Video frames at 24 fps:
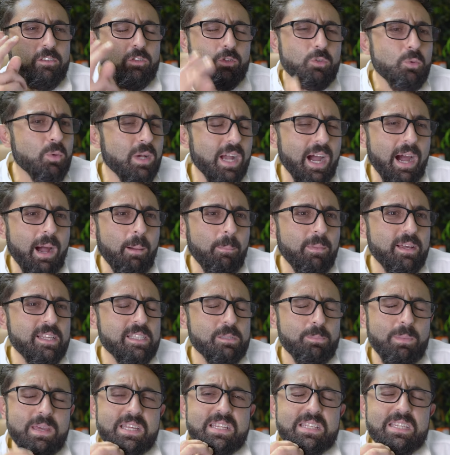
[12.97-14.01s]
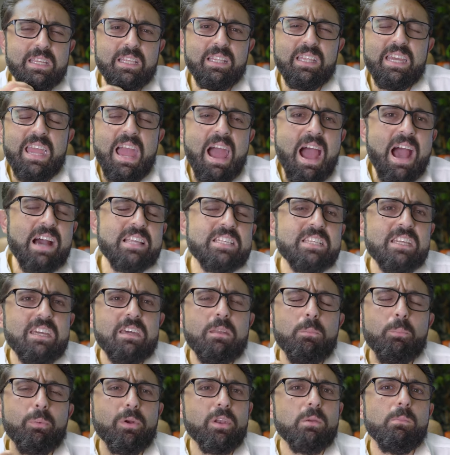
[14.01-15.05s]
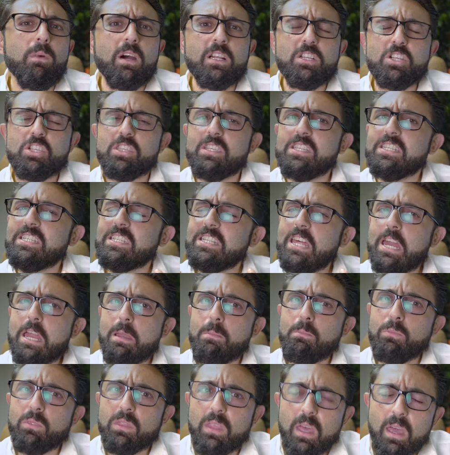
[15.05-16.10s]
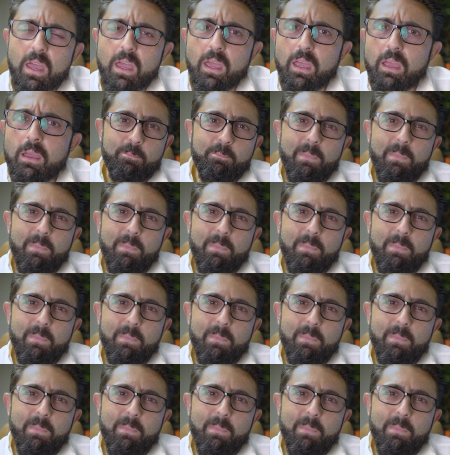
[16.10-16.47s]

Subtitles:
two comments basically asking pretty much the same thing.